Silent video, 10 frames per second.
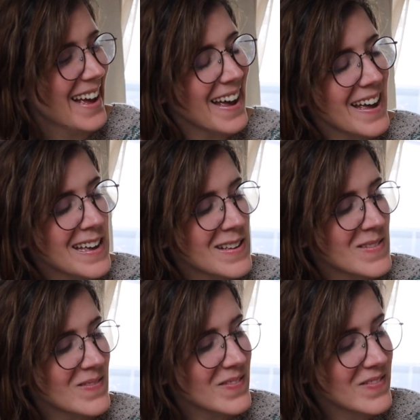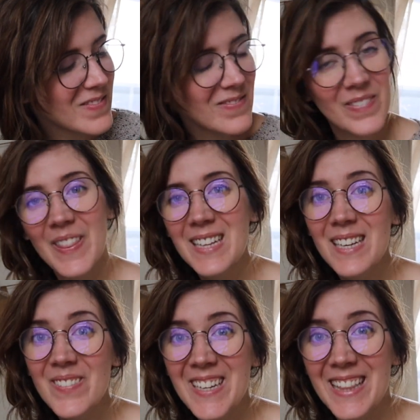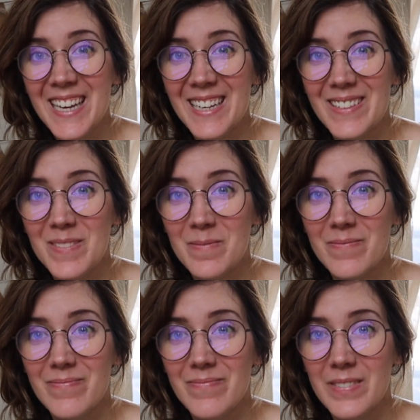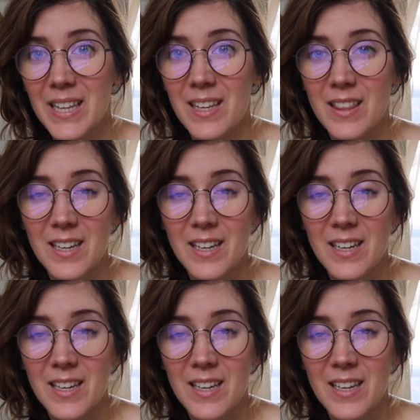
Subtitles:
But that's everything. I think the